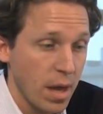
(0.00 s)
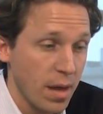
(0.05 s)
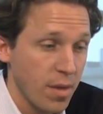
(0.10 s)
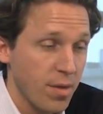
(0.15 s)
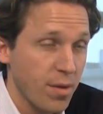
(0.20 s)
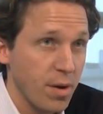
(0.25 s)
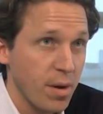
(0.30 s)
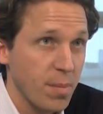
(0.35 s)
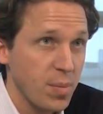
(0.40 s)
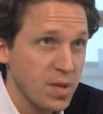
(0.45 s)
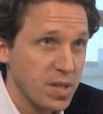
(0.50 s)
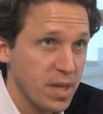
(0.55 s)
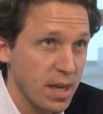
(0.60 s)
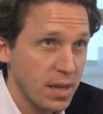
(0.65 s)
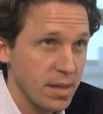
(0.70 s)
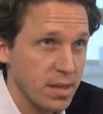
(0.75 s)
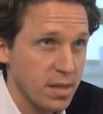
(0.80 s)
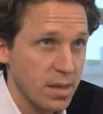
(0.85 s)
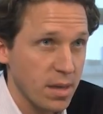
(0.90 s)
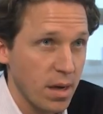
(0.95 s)
And
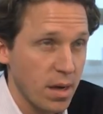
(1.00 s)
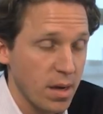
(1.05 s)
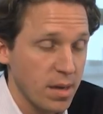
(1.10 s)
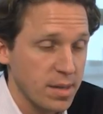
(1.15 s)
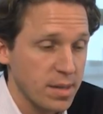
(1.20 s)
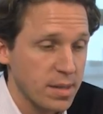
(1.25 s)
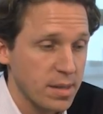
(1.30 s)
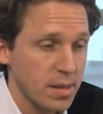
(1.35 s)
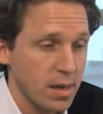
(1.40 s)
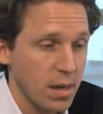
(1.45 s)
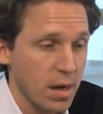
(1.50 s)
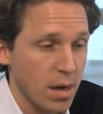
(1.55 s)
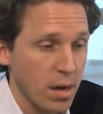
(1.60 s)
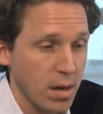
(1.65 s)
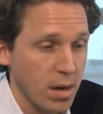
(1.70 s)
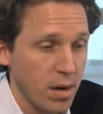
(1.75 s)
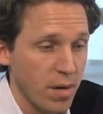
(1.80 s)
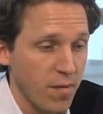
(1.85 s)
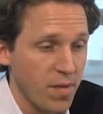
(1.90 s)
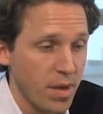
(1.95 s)
30%
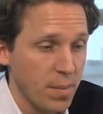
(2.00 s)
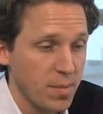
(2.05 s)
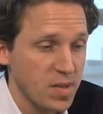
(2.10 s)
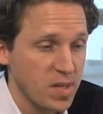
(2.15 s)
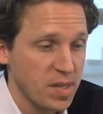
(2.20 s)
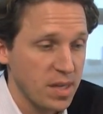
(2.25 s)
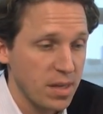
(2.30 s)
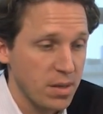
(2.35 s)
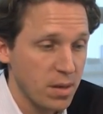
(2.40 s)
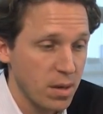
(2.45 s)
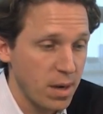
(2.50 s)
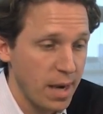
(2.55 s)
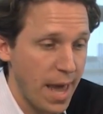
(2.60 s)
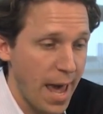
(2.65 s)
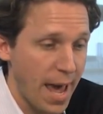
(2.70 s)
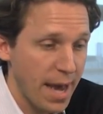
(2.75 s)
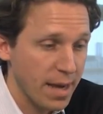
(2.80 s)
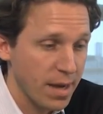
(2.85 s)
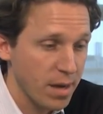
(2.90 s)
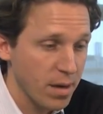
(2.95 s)
of them see the
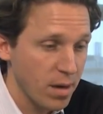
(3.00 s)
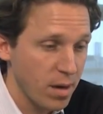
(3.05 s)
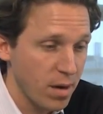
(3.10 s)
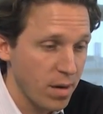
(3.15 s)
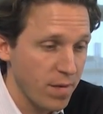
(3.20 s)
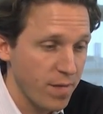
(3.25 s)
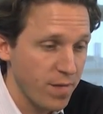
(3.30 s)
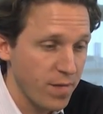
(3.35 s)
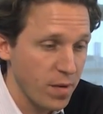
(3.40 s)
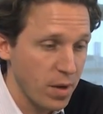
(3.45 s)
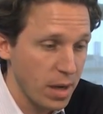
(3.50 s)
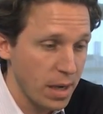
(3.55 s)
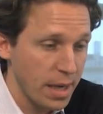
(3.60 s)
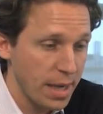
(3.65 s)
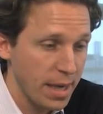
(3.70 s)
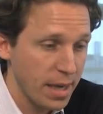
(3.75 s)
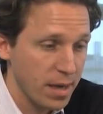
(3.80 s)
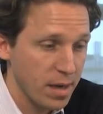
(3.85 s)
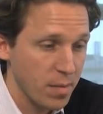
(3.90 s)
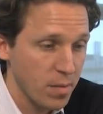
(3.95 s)
lack of a
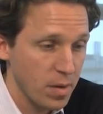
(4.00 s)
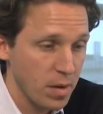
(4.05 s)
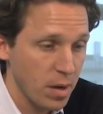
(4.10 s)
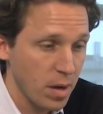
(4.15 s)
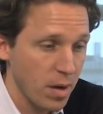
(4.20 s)
link